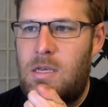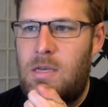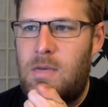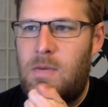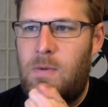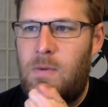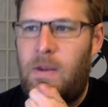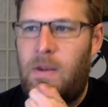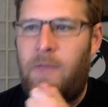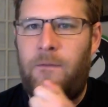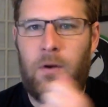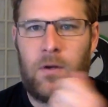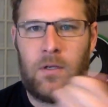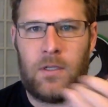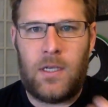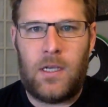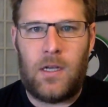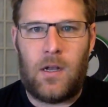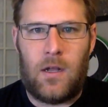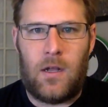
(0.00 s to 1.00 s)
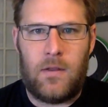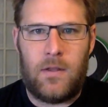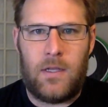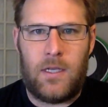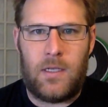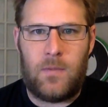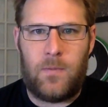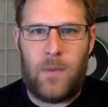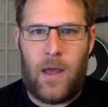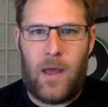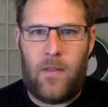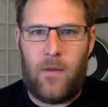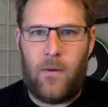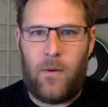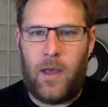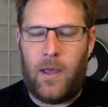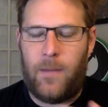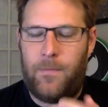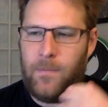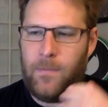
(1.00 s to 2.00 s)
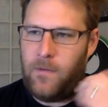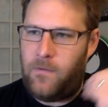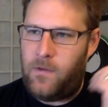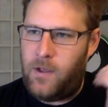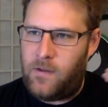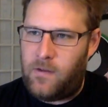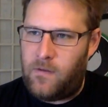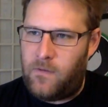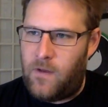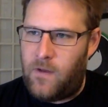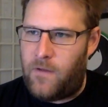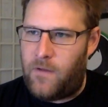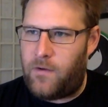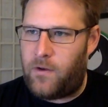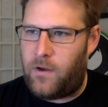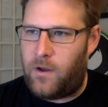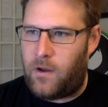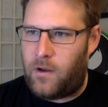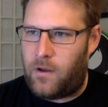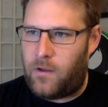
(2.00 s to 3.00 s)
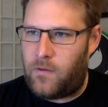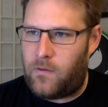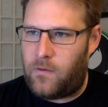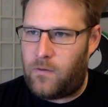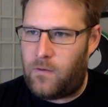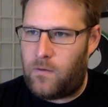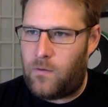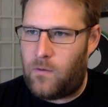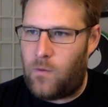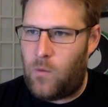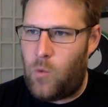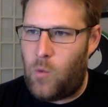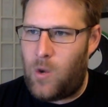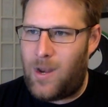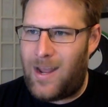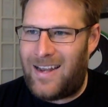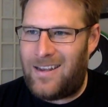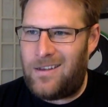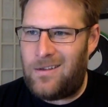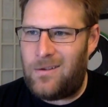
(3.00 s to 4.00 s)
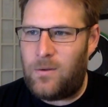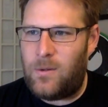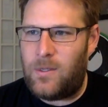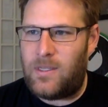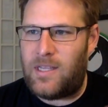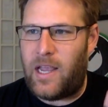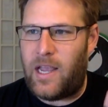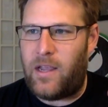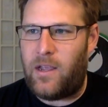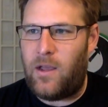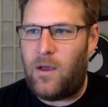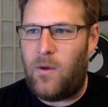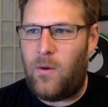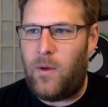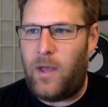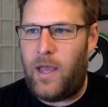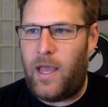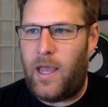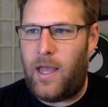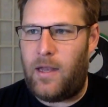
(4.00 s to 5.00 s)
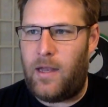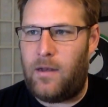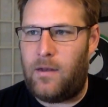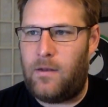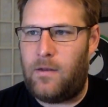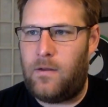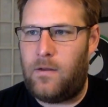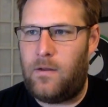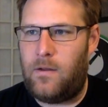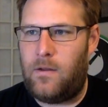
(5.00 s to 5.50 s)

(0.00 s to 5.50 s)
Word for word: when I first get on these, by the way, if you guys have never noticed, what I do is I go and